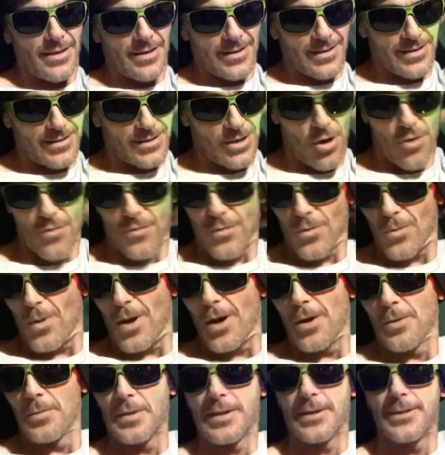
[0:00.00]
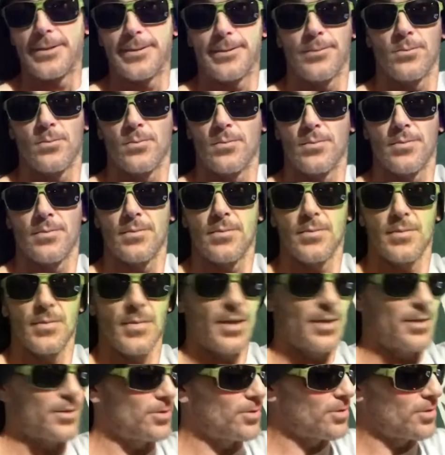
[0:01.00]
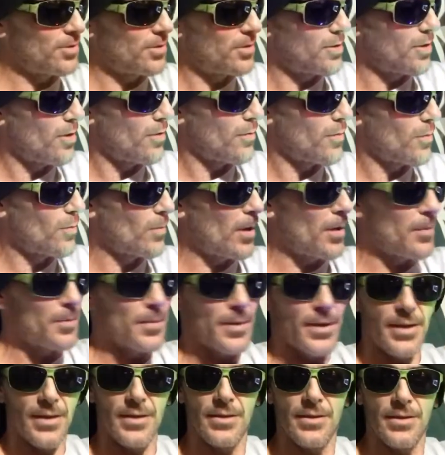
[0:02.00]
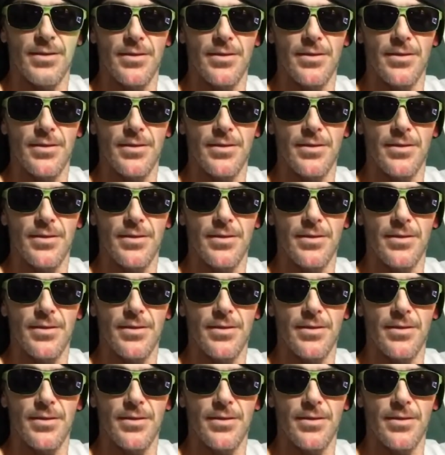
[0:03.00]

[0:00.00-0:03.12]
It's overwhelming. It's just overwhelming.